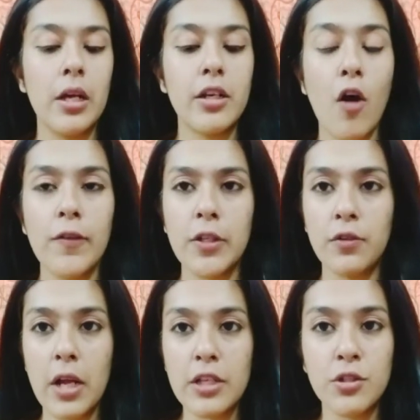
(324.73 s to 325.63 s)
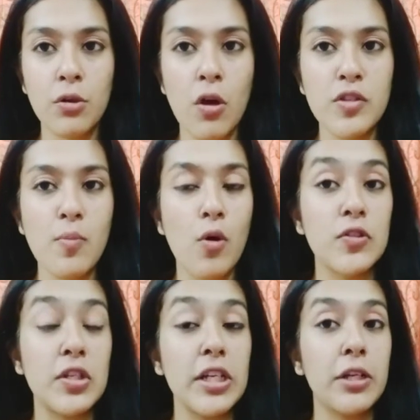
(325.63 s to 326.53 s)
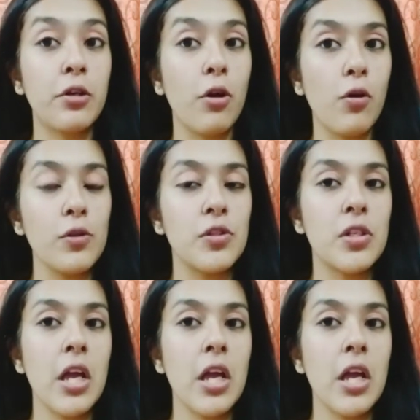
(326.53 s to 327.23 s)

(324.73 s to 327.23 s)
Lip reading: Now with the restaurants mostly closed